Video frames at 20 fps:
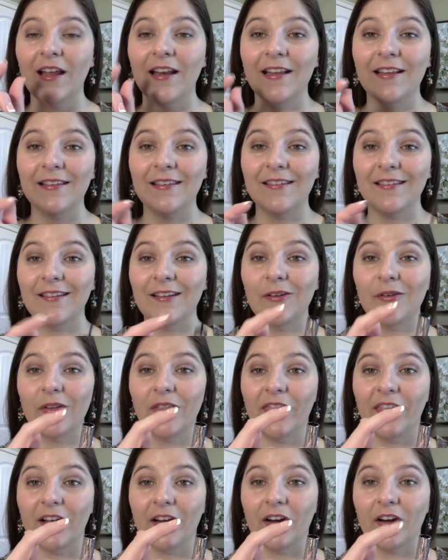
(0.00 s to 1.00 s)
and it's still
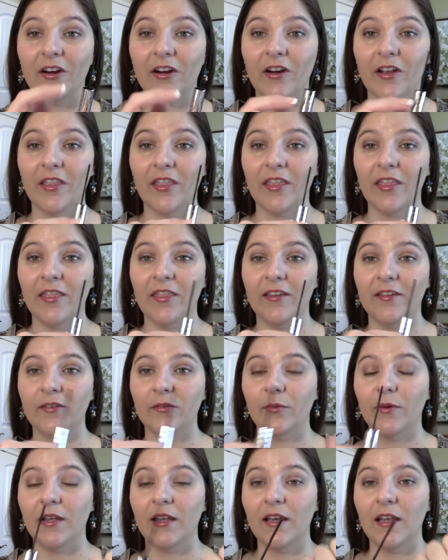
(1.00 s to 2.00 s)
thicker than
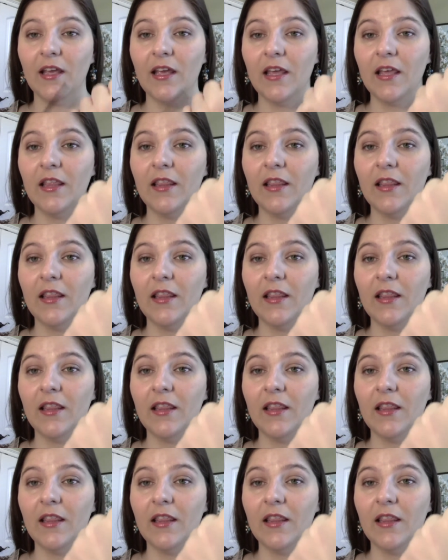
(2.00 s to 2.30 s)
this one.